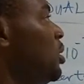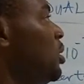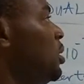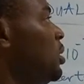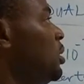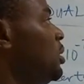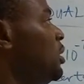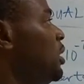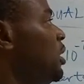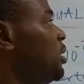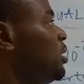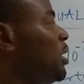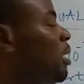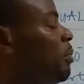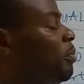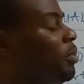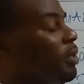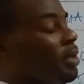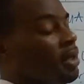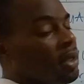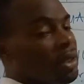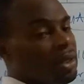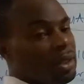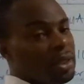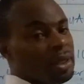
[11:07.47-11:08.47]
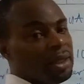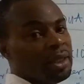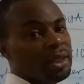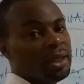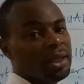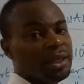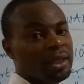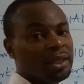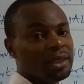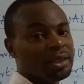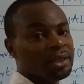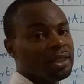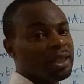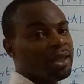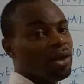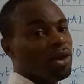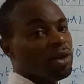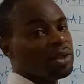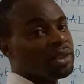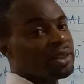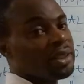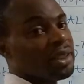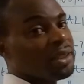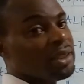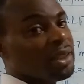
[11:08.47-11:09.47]
delta p is the
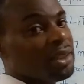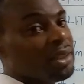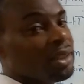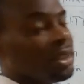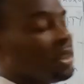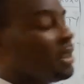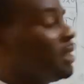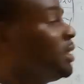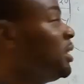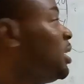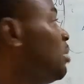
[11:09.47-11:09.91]
uncertainty in the